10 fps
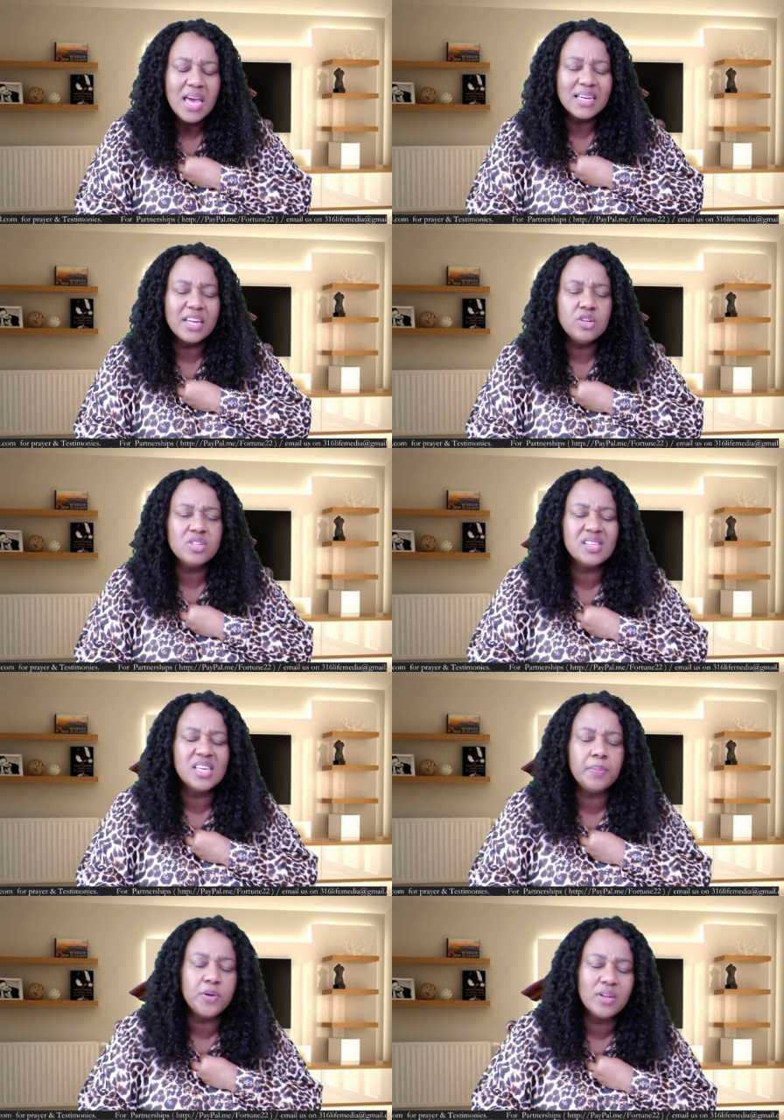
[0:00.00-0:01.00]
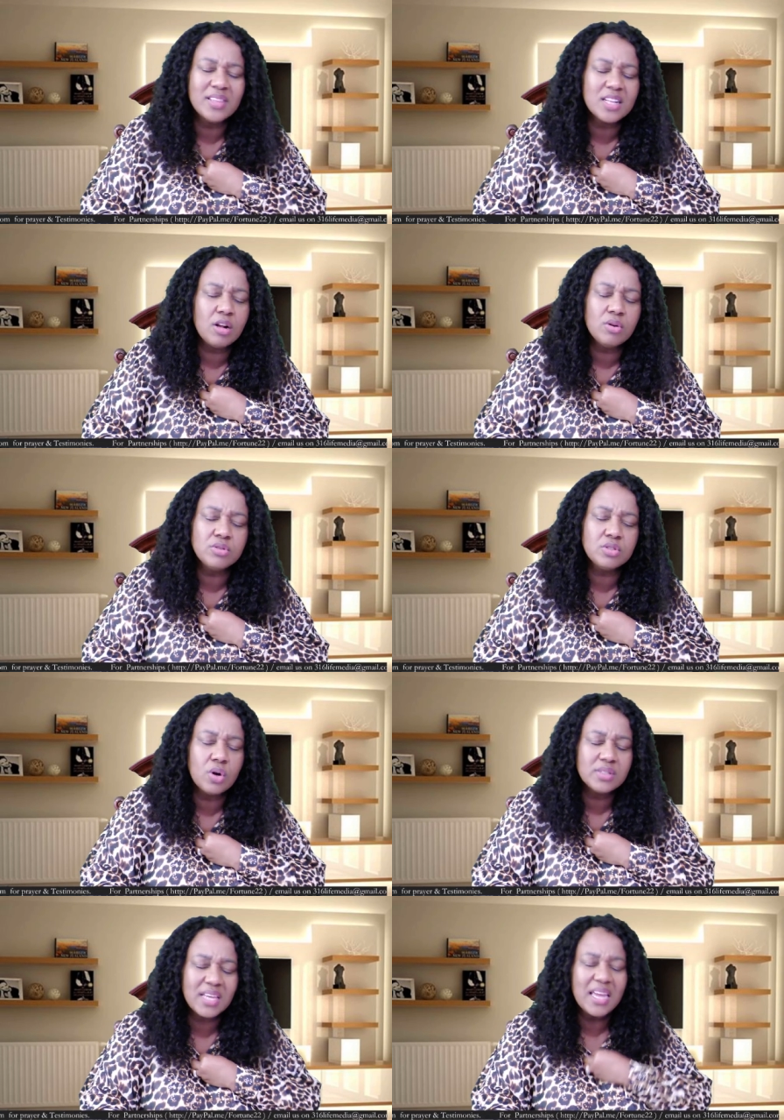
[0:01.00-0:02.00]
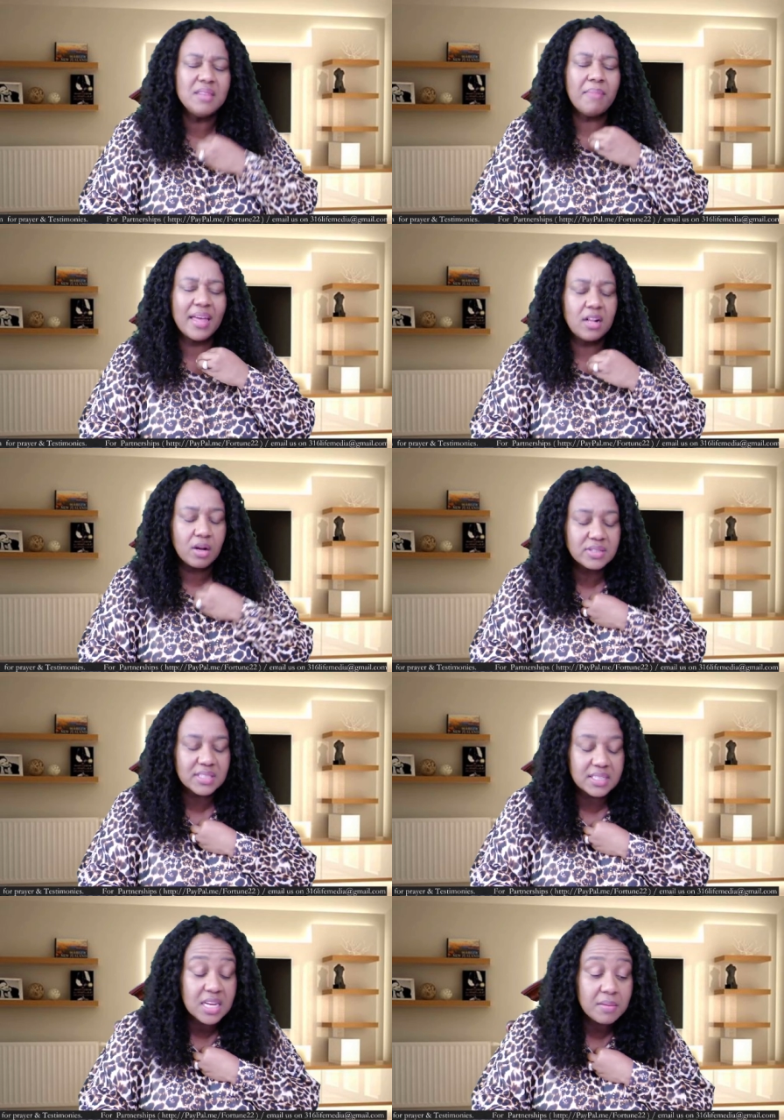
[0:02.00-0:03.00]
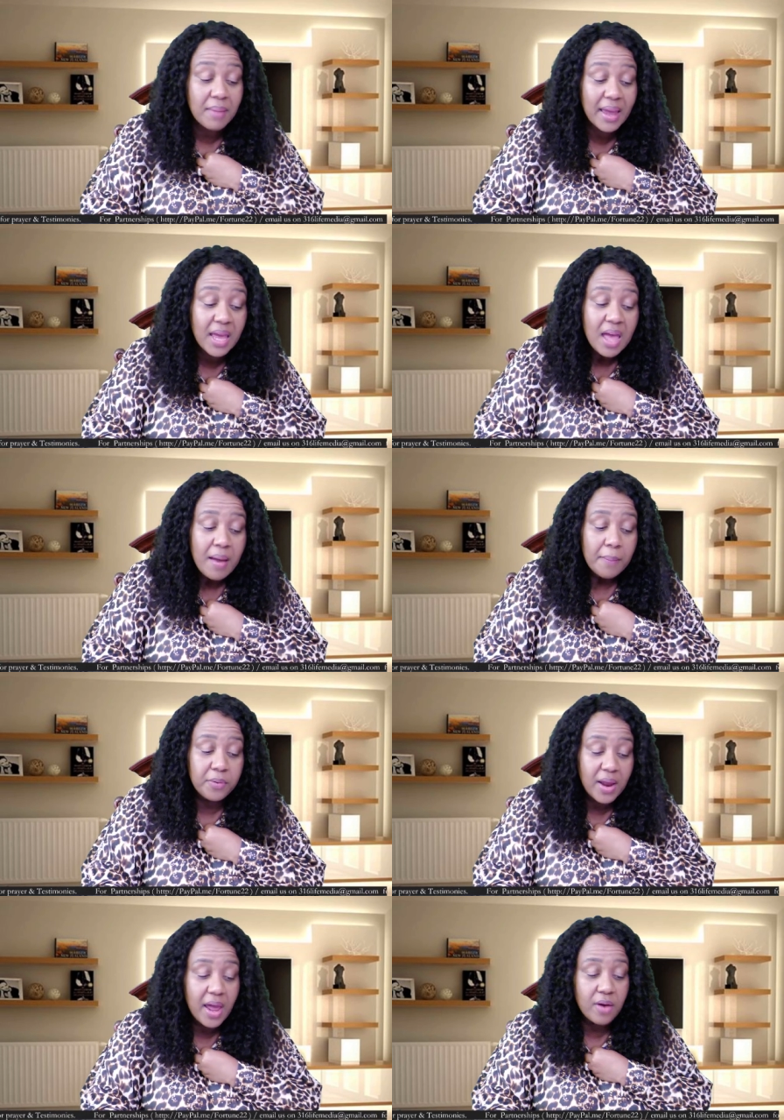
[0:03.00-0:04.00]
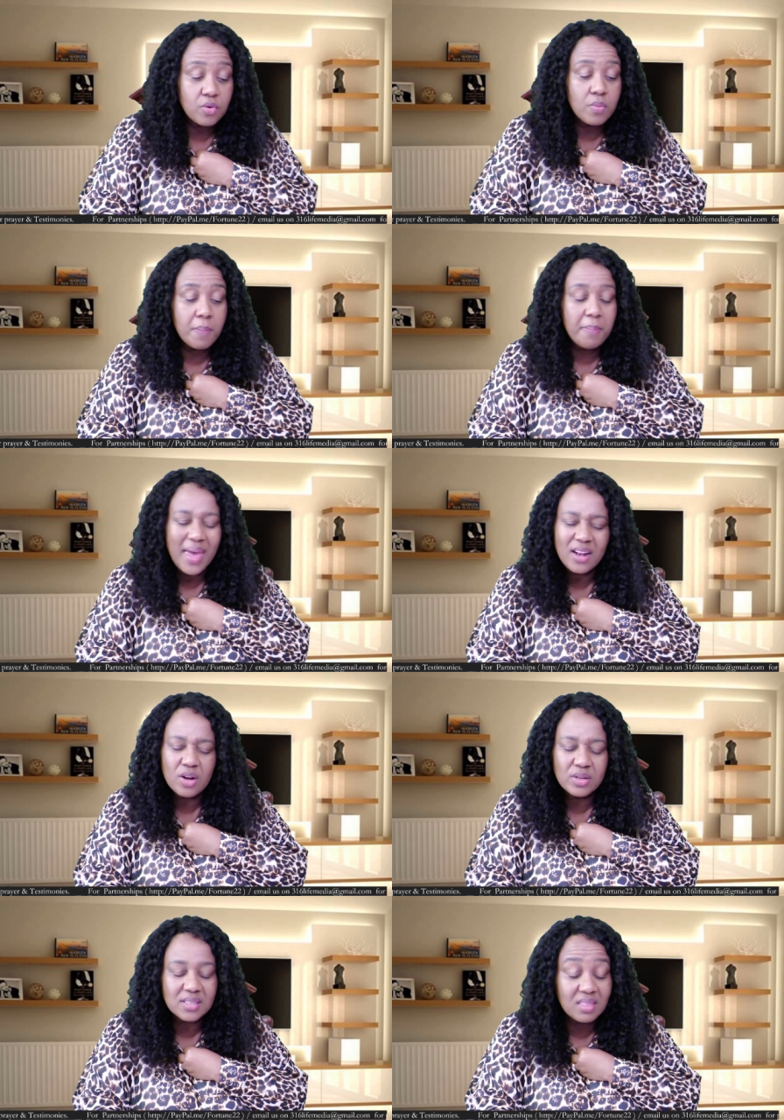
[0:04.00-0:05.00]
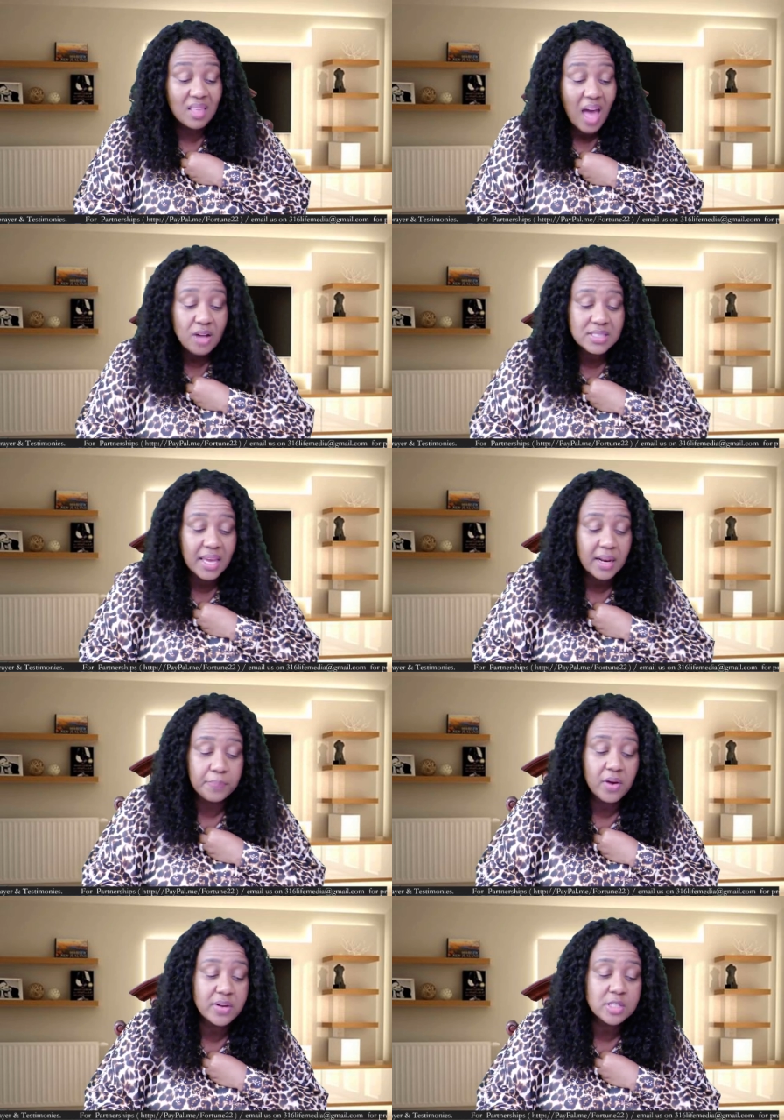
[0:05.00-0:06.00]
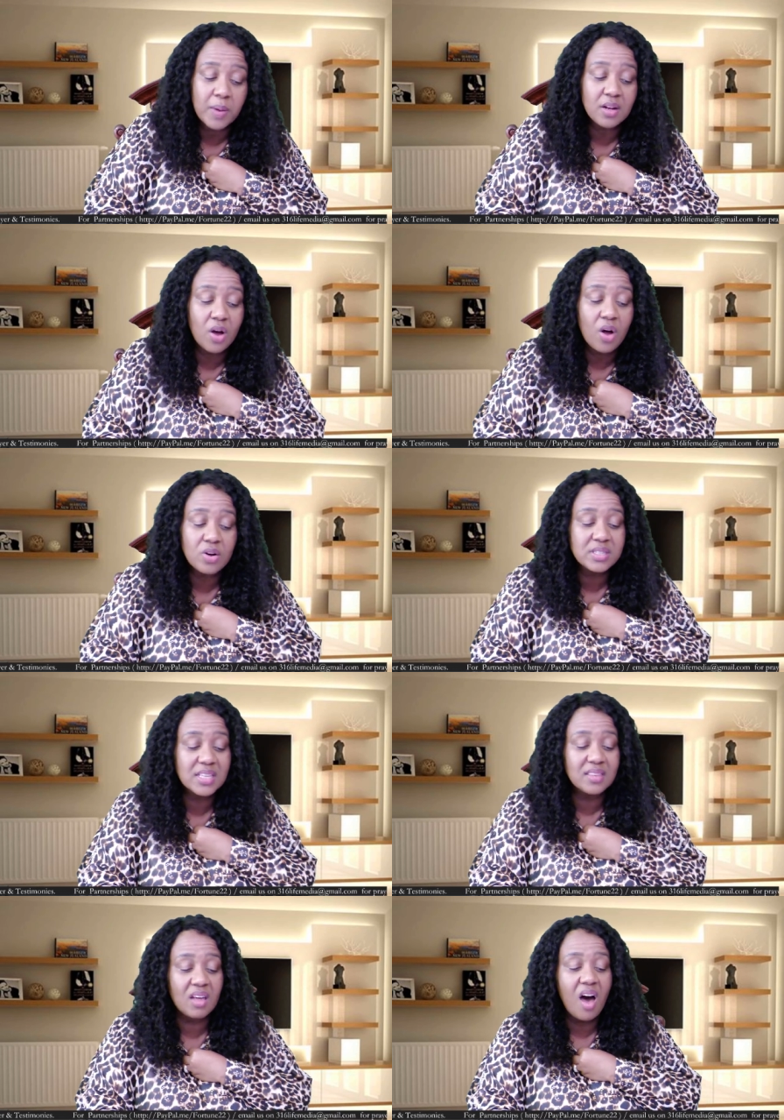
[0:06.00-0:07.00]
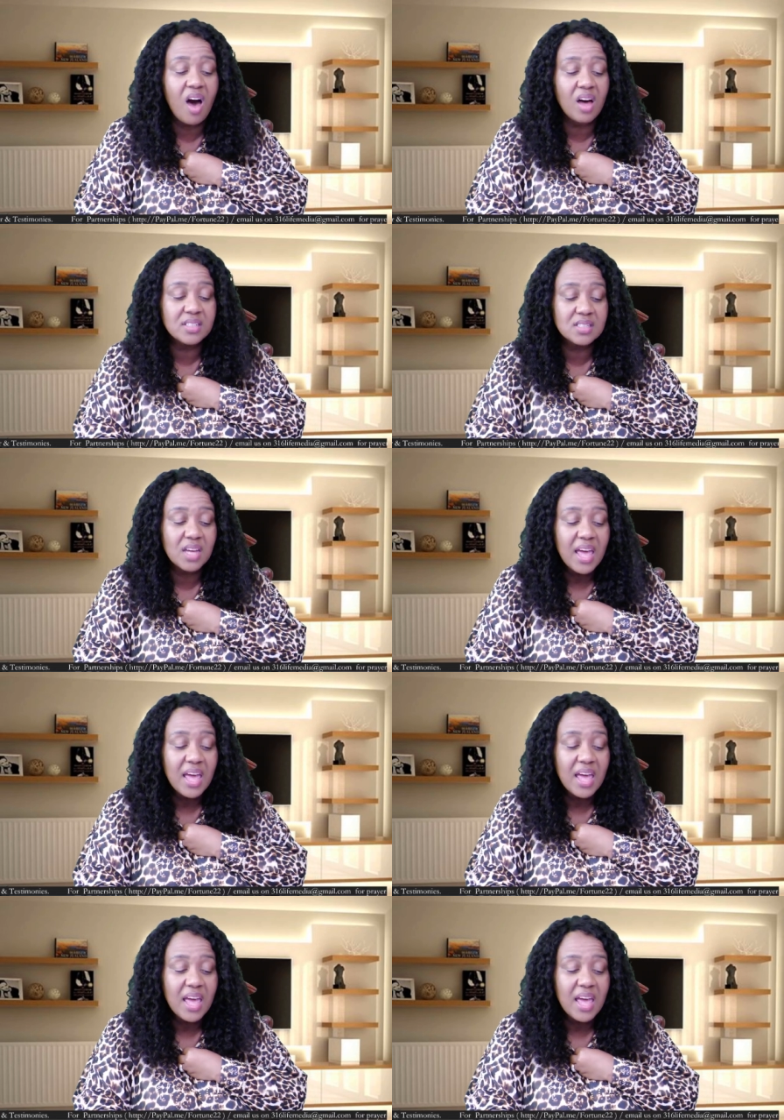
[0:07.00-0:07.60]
Can you see beyond the closed doors in my closet, in my prayer room? Man looks at the outside appearance, but God looks at the heart.